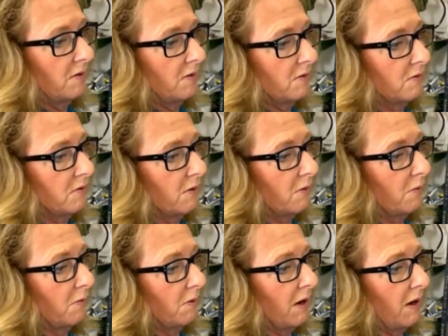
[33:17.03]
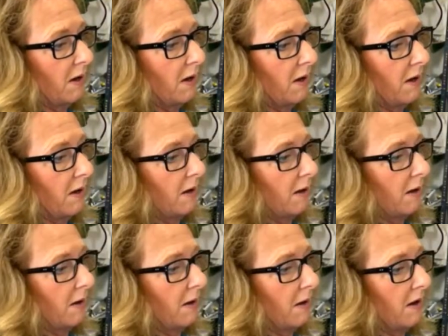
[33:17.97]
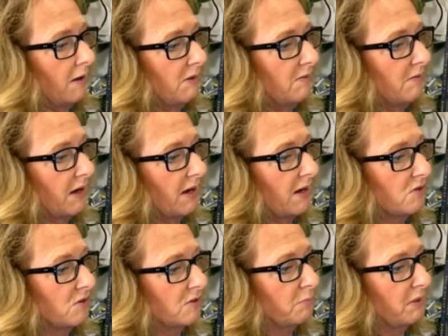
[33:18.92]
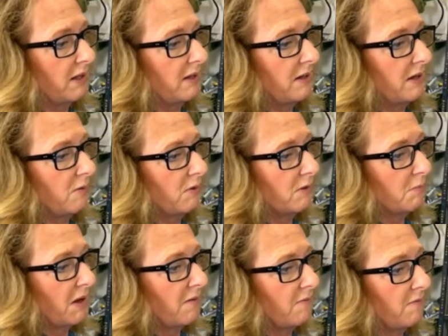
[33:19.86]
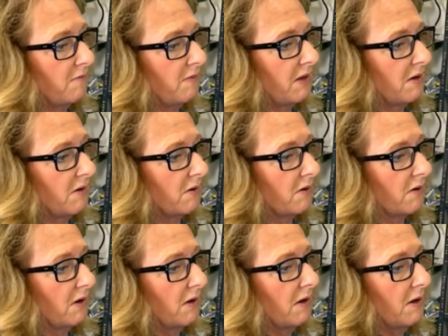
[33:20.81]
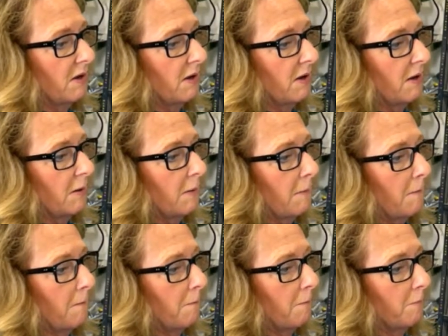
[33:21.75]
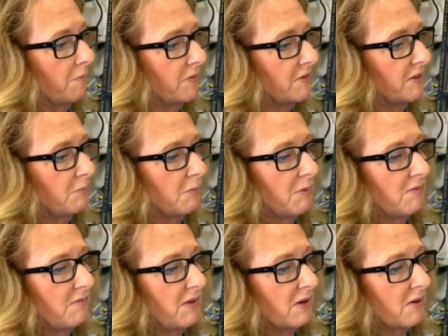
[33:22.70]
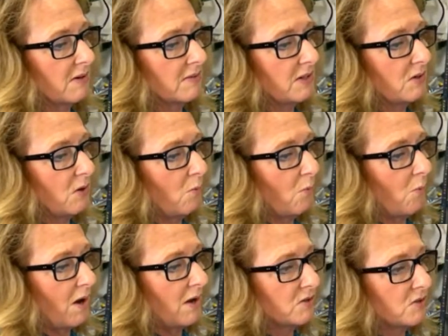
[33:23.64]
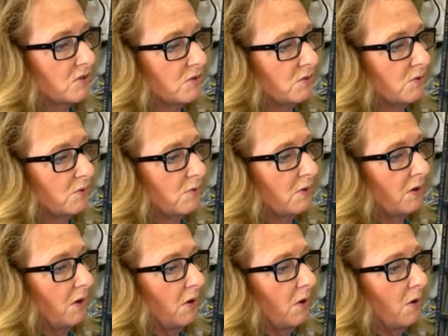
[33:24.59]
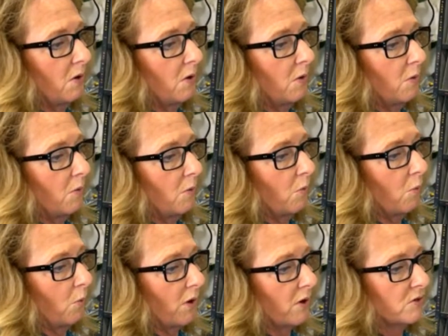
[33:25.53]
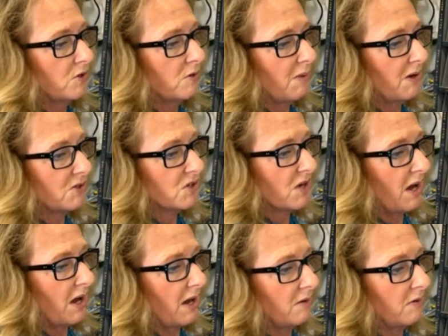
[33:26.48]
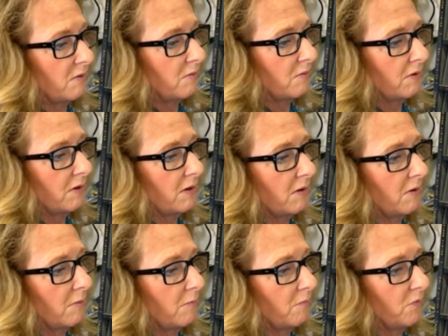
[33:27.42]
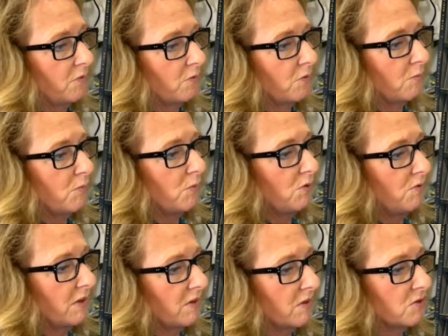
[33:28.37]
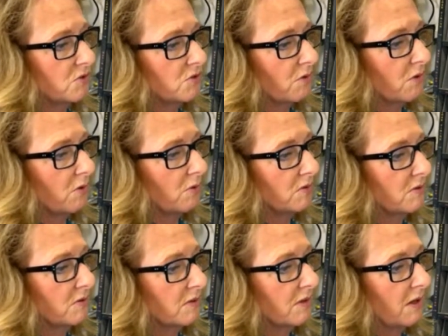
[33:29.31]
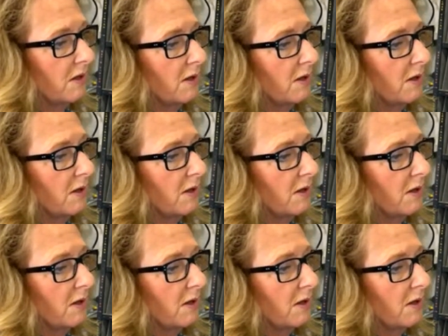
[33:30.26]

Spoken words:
So I'm even kind of just blending it with my finger, the tip of my finger, because I don't want to work too much on removing the strokes.